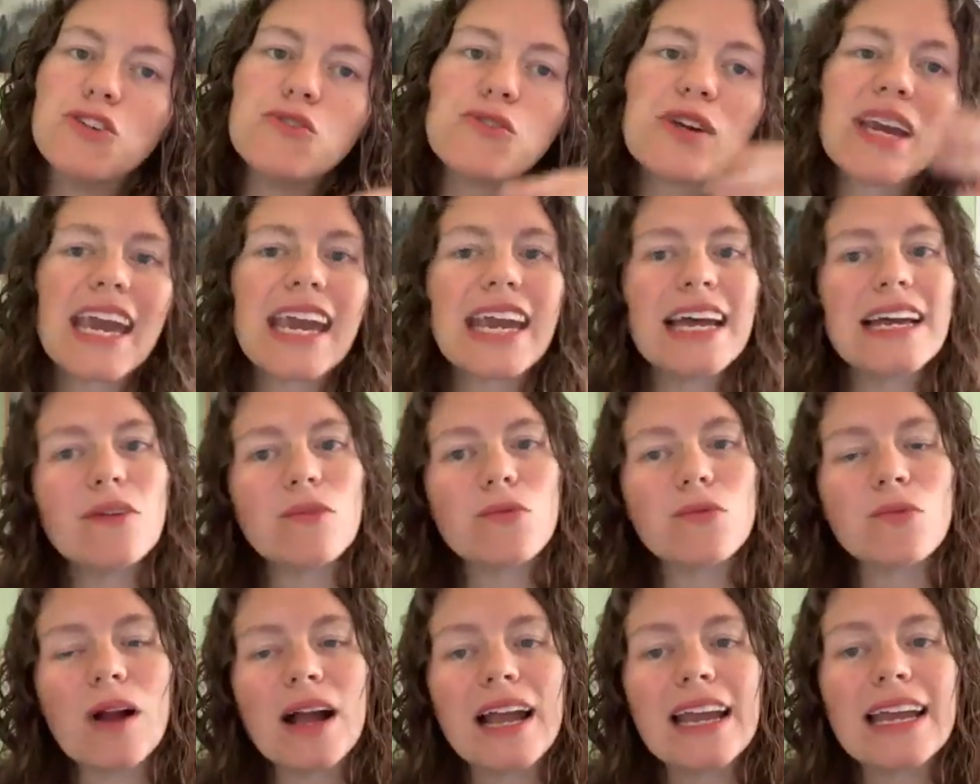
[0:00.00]
You
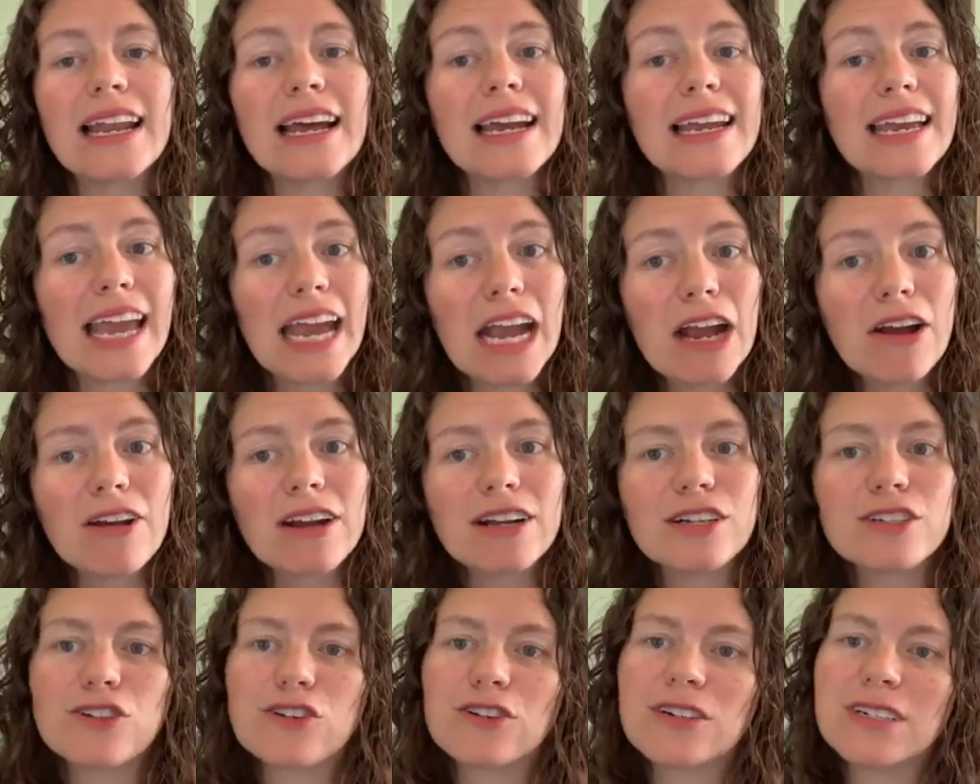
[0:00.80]
can't write a
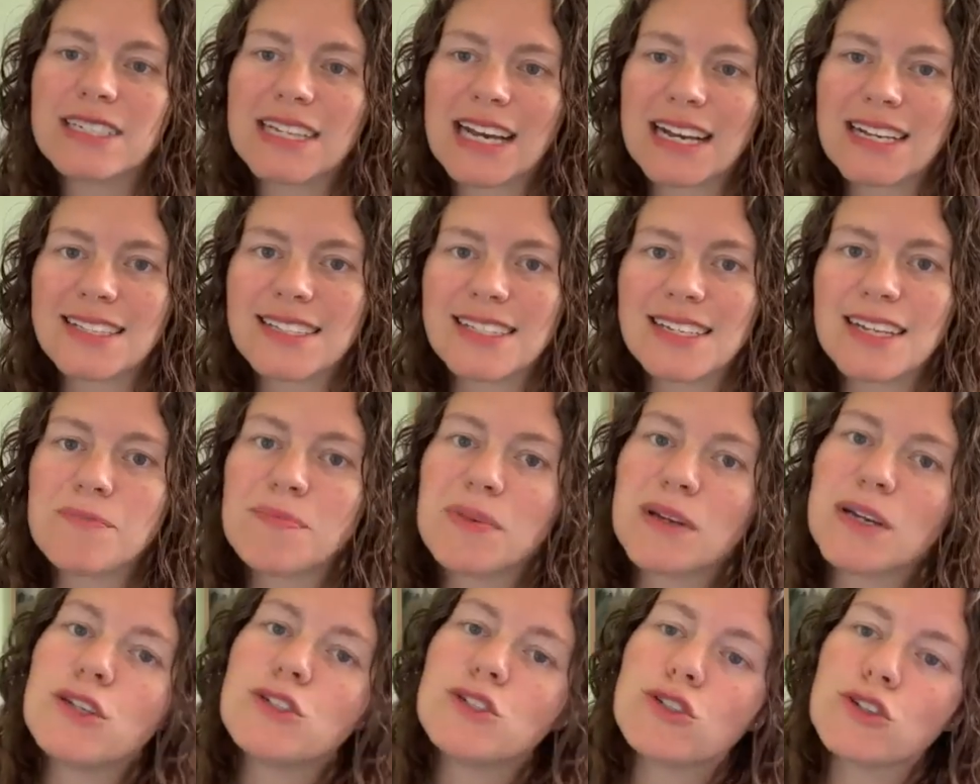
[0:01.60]
character and test
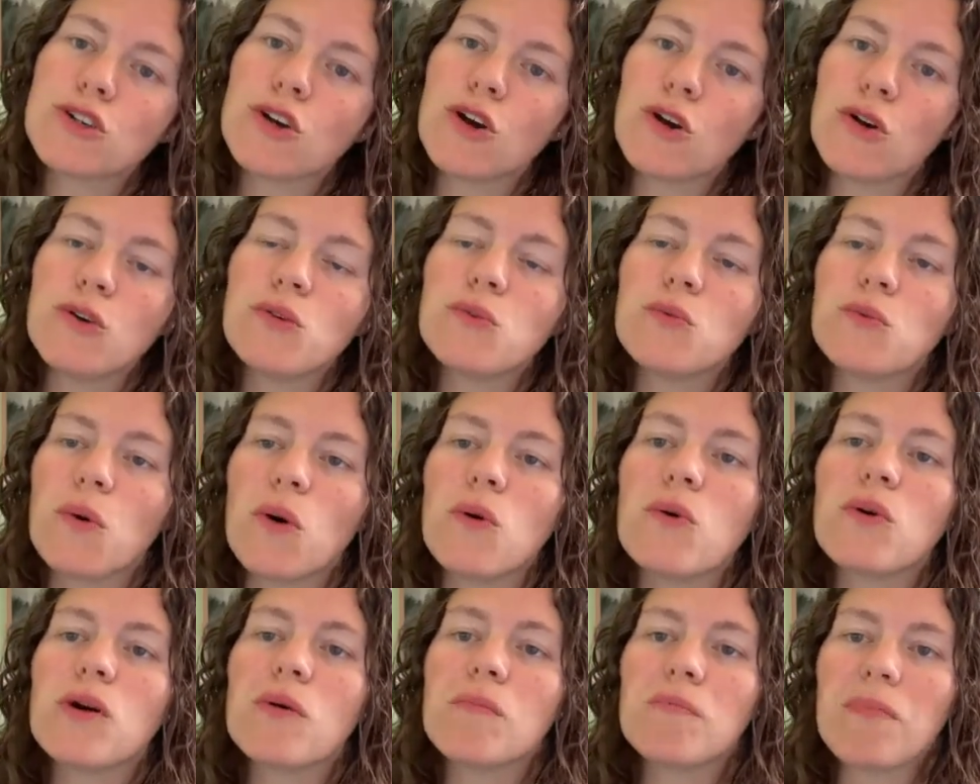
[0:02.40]
it because your code
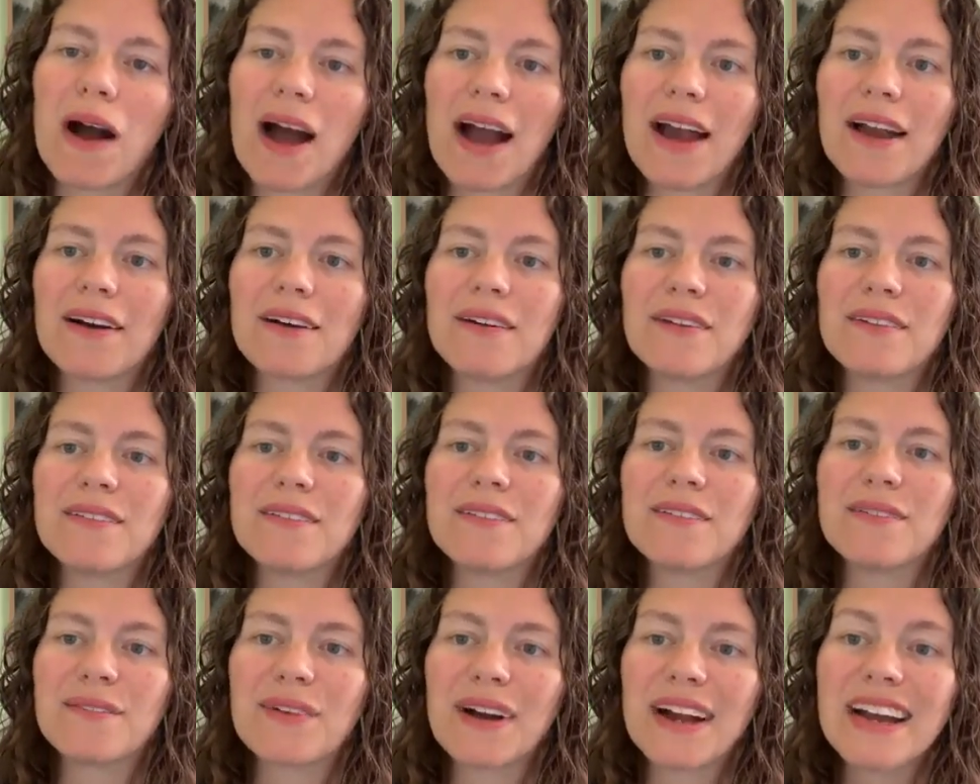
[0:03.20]
won't compile,
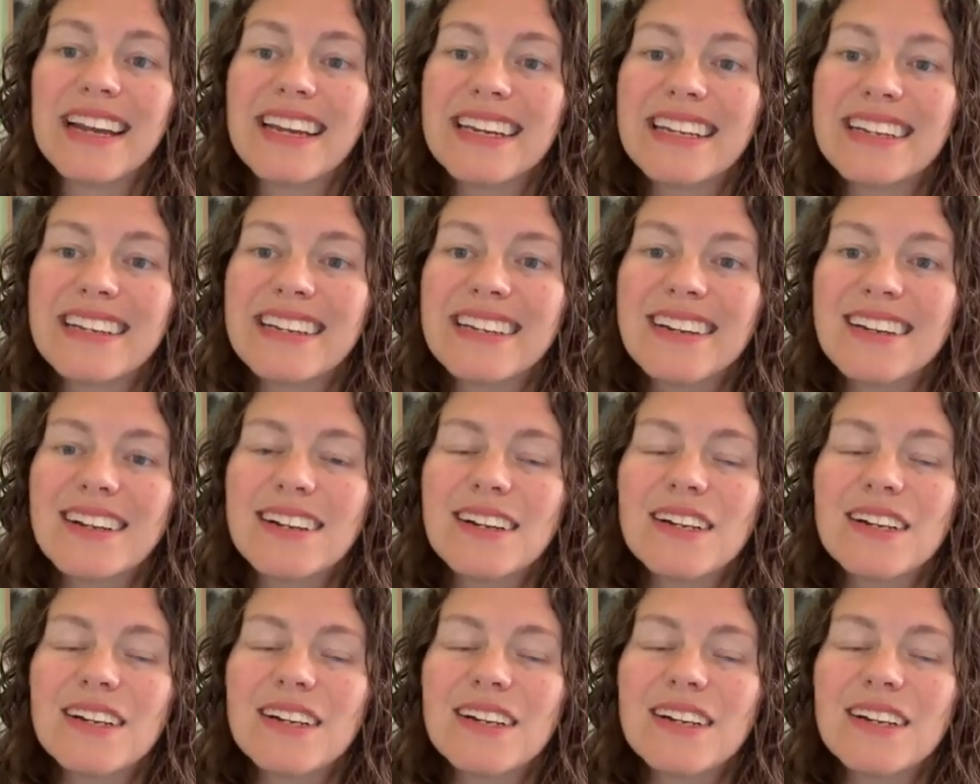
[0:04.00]
right?